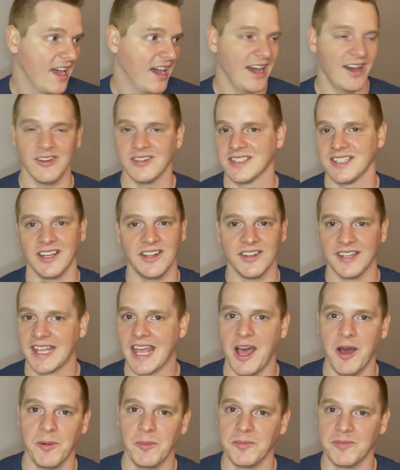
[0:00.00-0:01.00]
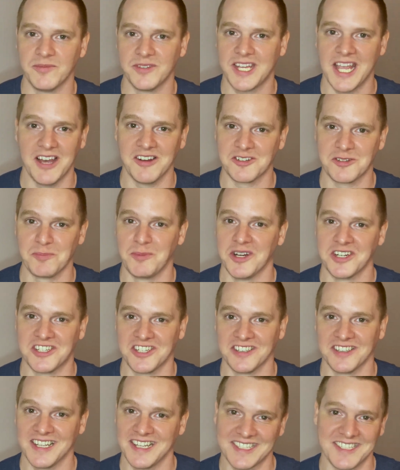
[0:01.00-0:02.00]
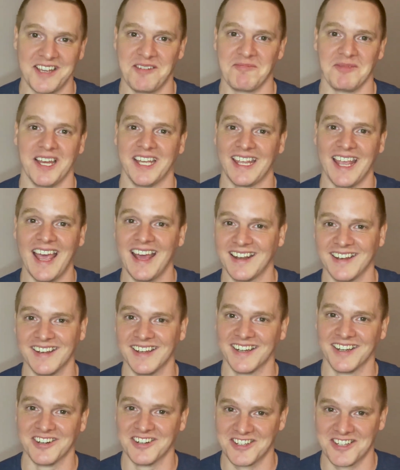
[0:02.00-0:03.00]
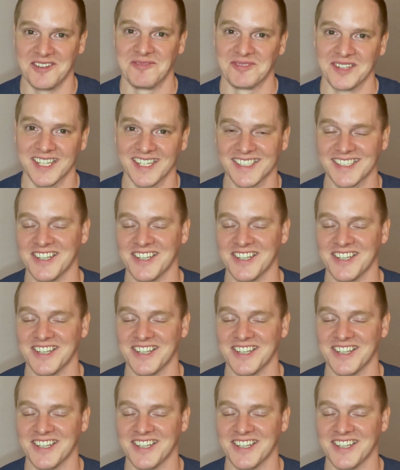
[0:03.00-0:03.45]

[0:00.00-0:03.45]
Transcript: I don't sit on the couch much unless I'm like editing or something.